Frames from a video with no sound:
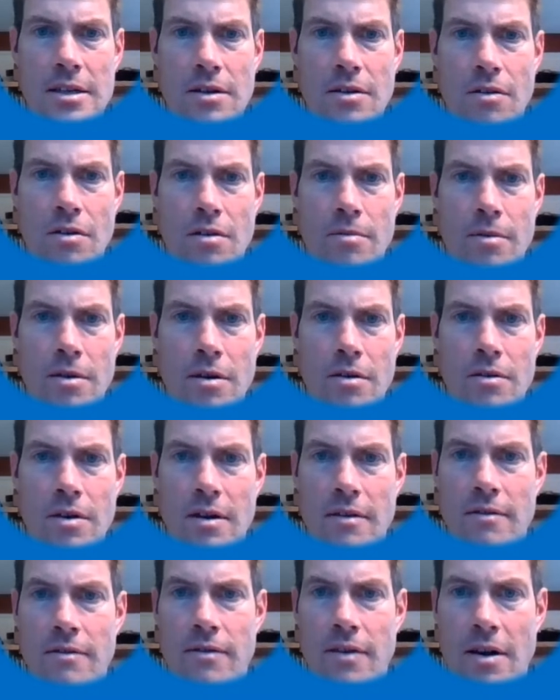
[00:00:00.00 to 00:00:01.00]
hormone
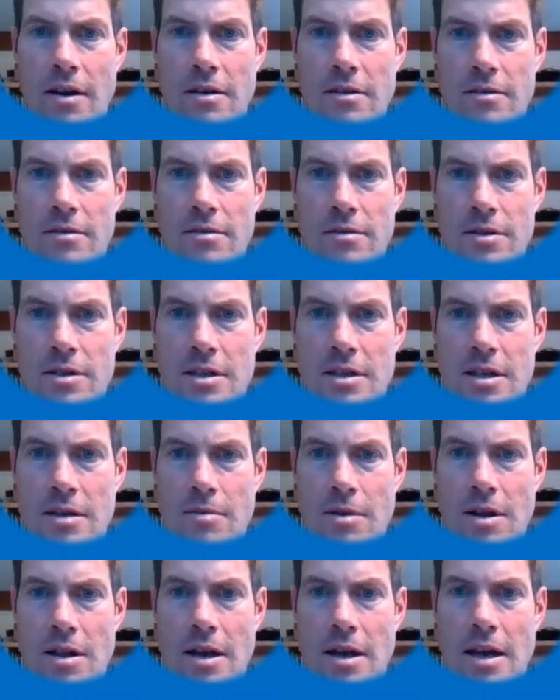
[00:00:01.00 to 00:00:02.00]
and follicle
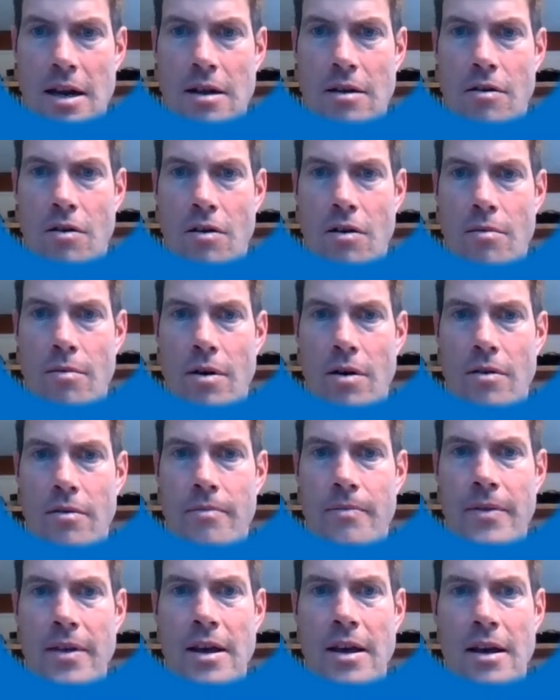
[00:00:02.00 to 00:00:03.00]
stimulating hormone.
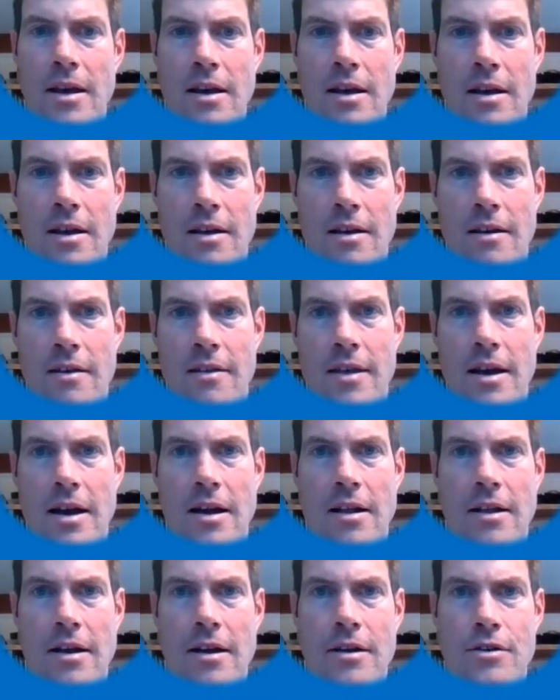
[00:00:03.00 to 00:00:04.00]

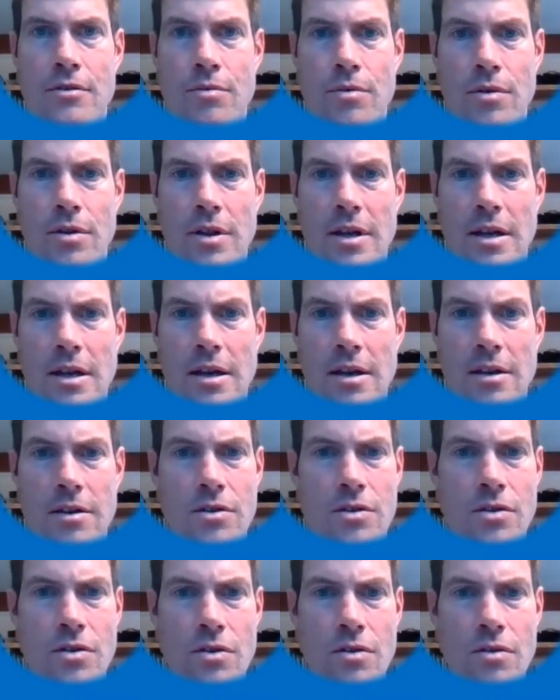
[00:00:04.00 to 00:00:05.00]
LH will lead
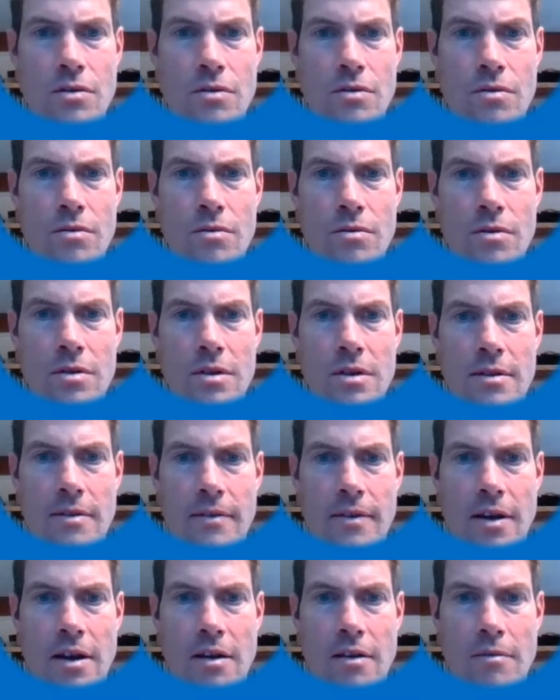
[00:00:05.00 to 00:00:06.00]
to
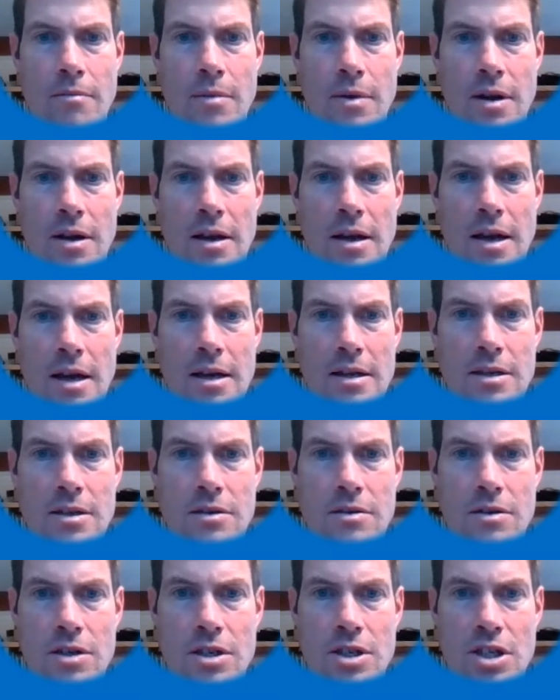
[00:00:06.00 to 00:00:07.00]
development of
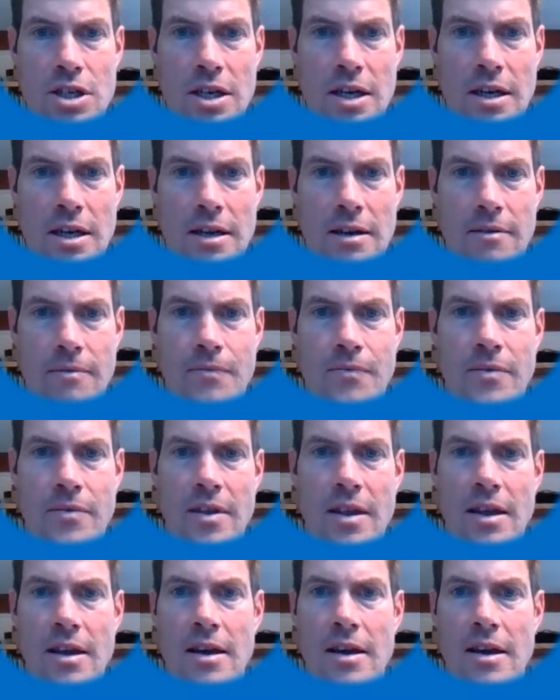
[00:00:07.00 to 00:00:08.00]
estrogen,
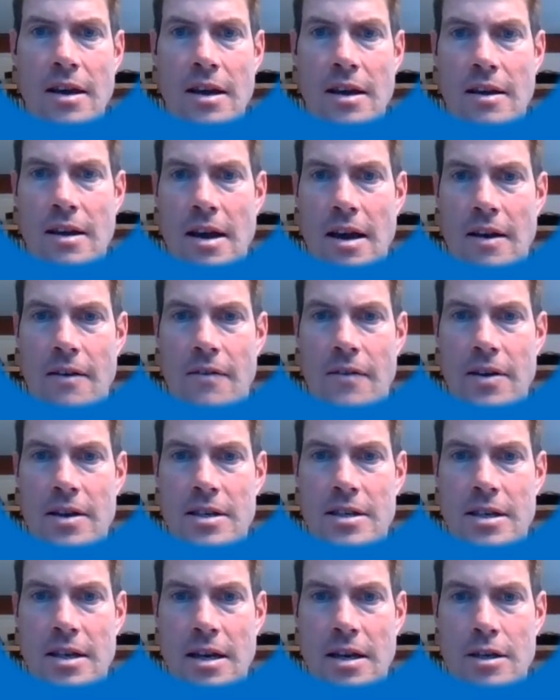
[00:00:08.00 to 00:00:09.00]

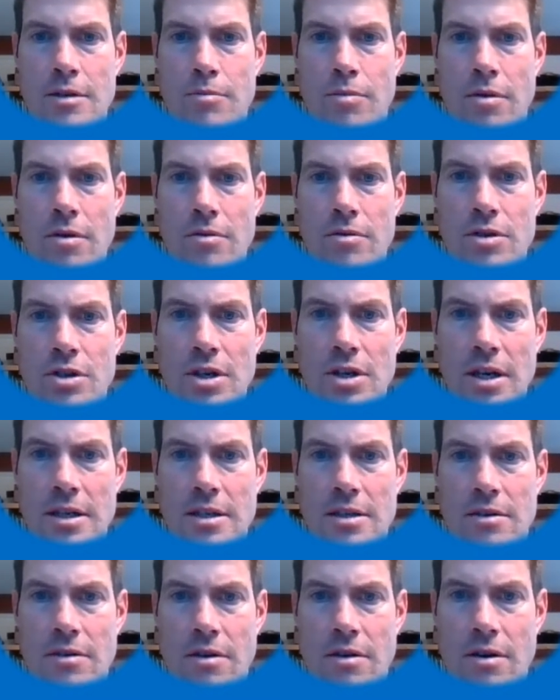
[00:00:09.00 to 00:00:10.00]
FSH,
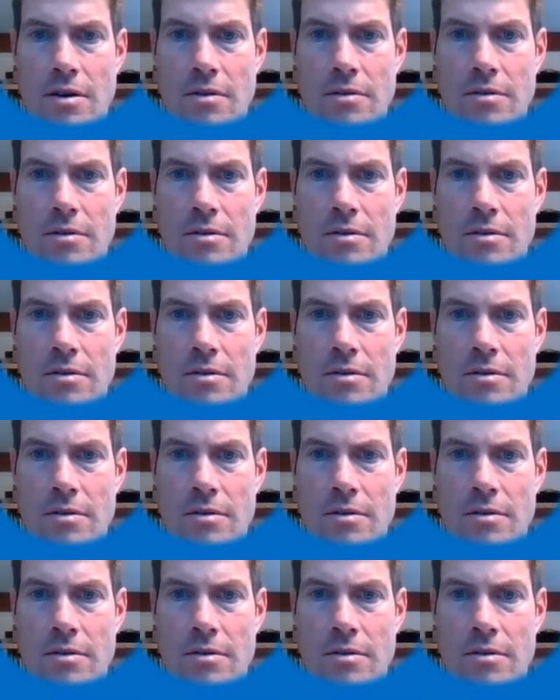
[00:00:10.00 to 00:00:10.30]
progesterone.